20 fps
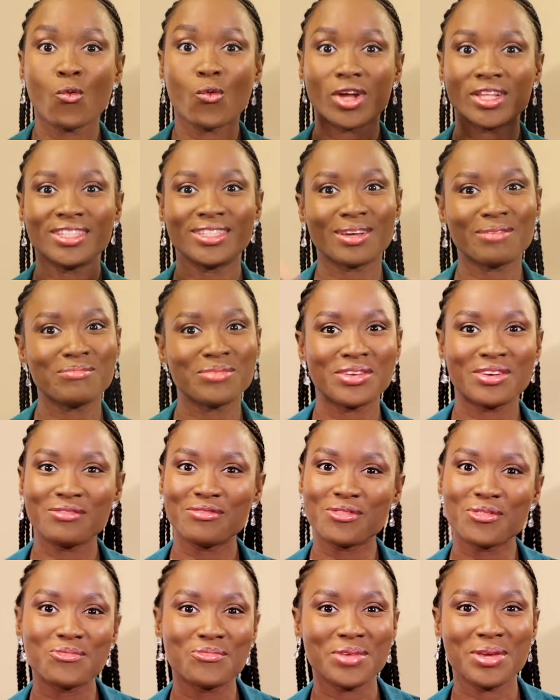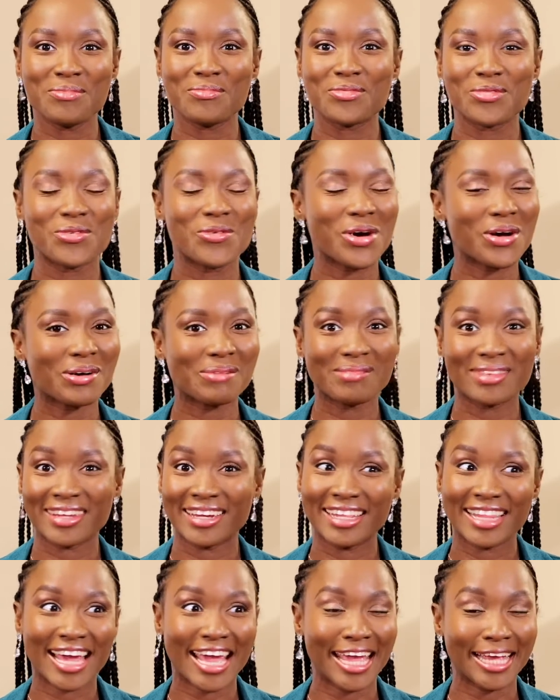What's up, beautiful people? Welcome to
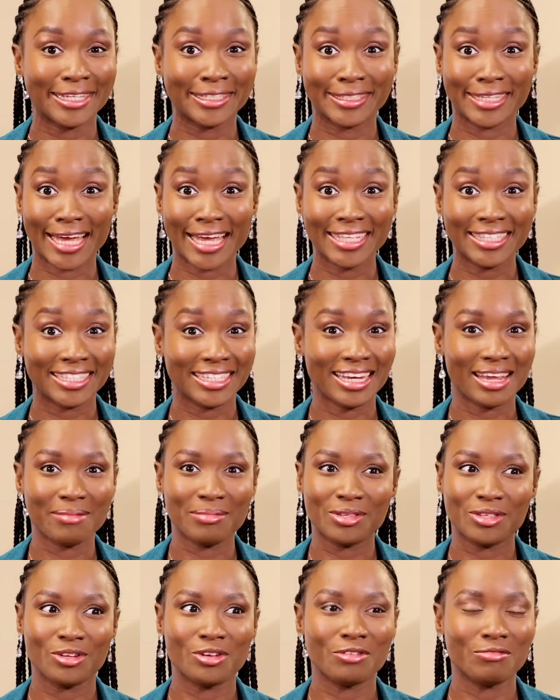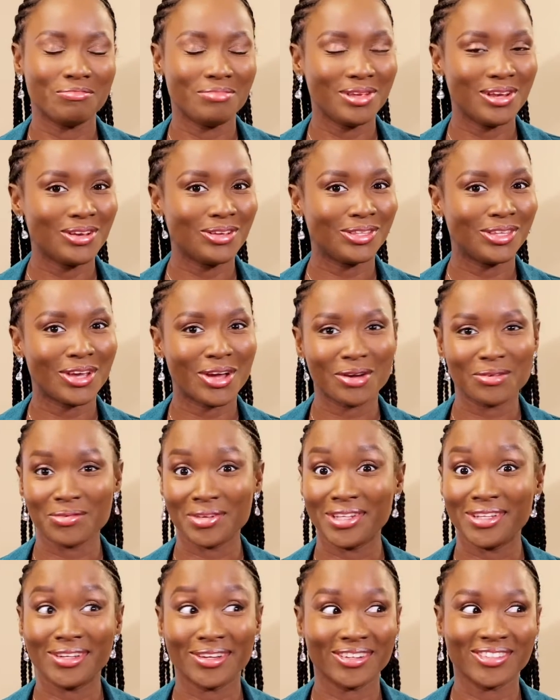another exciting episode of Pillow Talk
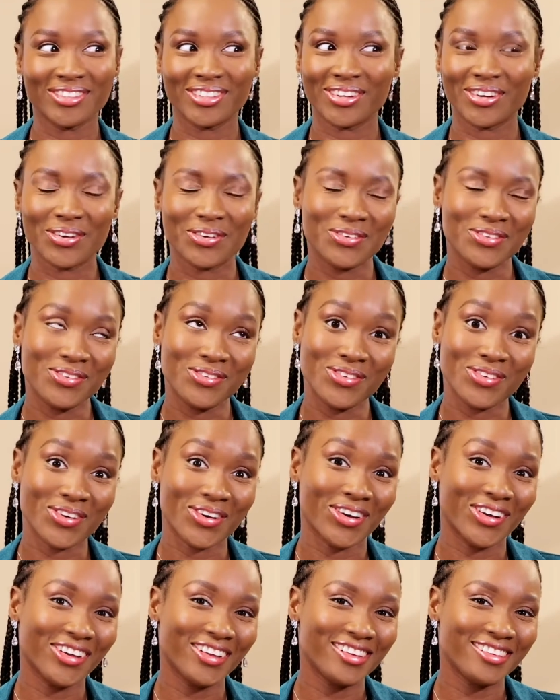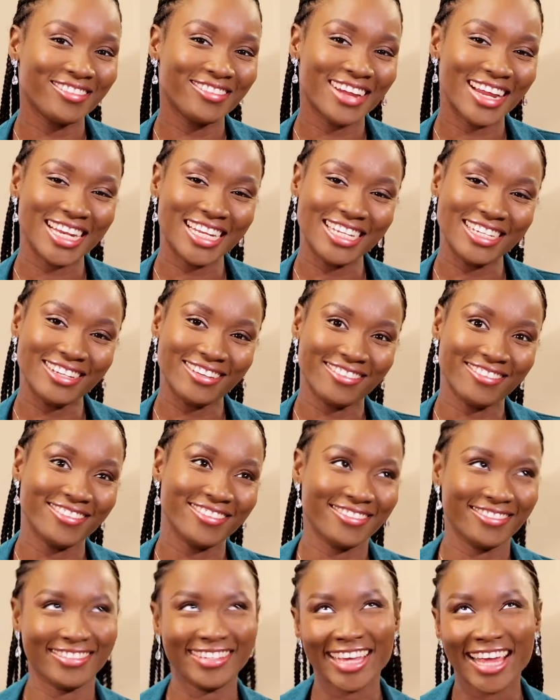with Dr. O. You already know.